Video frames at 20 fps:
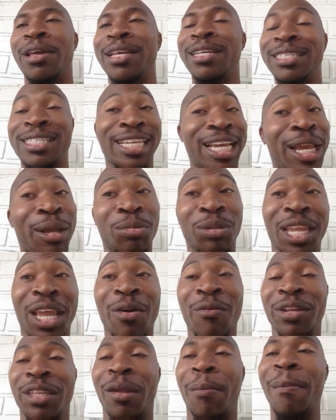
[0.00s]
Same
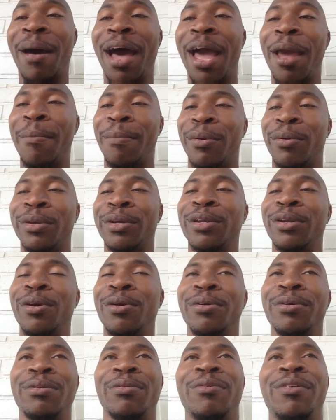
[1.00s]
thing with the Bible, you know.